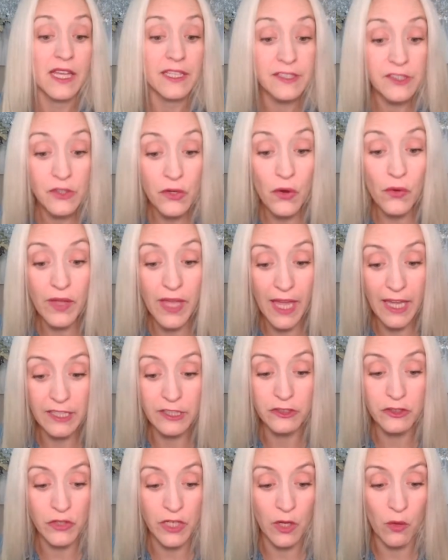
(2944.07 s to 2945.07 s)
Is it okay
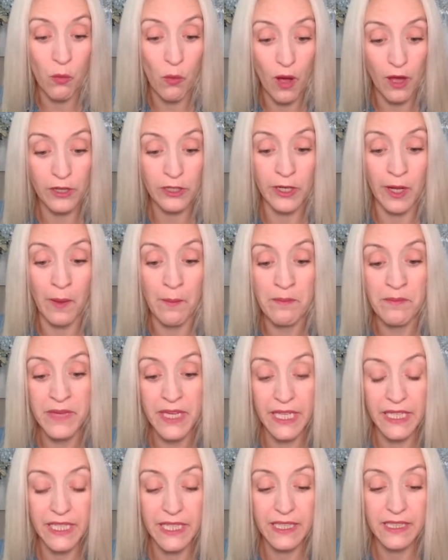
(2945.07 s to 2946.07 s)
to drink water
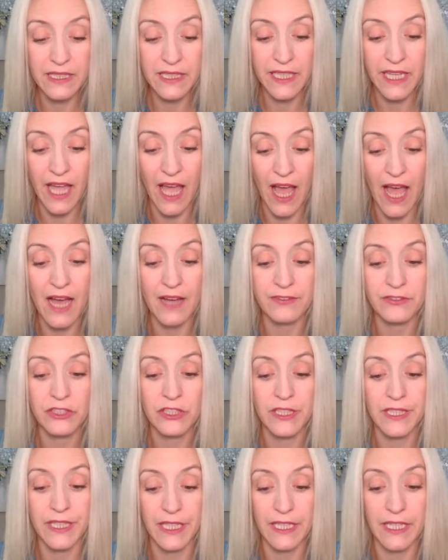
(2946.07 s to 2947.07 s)
immediately
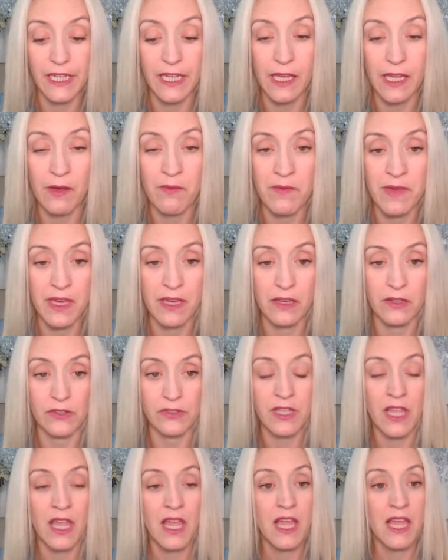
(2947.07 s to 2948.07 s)
after eating
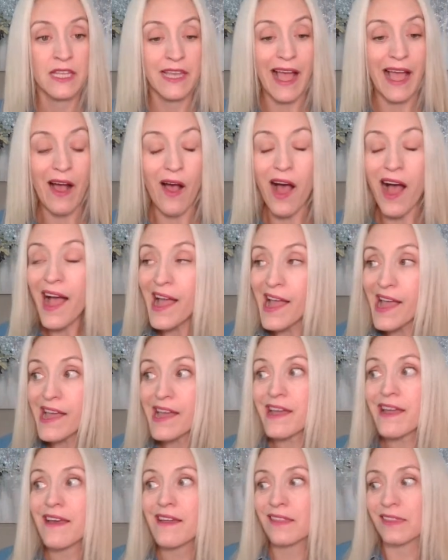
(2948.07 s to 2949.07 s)
meals? Now,
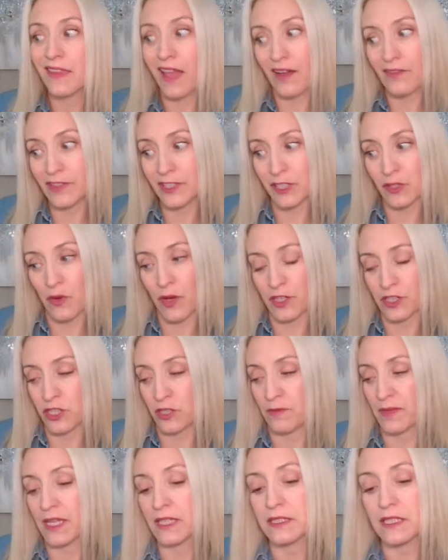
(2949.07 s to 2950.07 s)
I love this
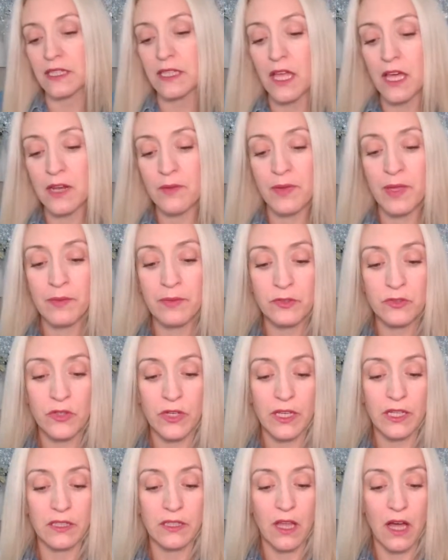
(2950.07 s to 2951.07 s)
question because a lot of people
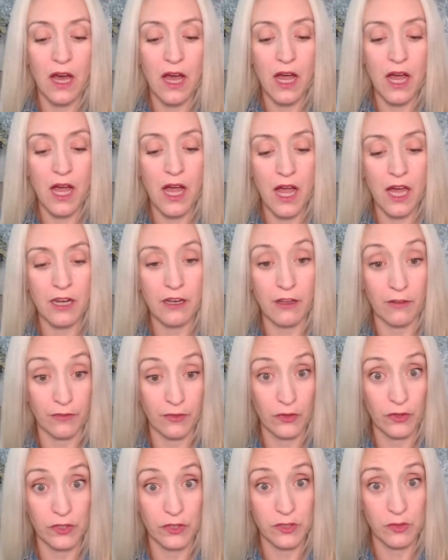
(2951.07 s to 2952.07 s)
drink a lot of
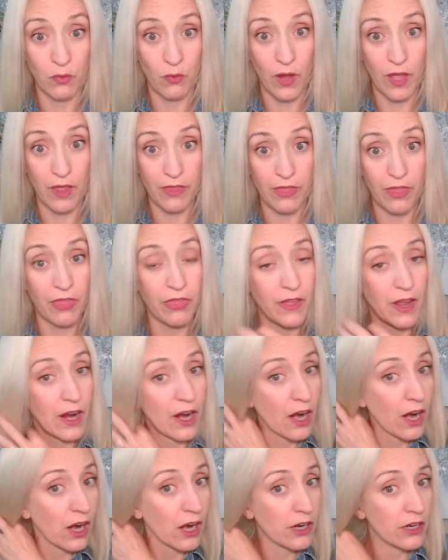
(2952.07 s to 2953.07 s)
fluids with
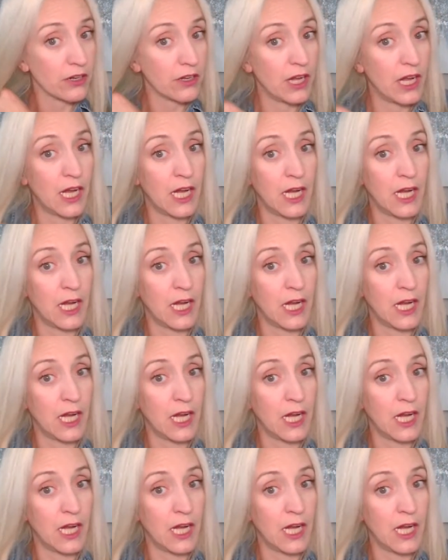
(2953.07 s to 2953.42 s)
their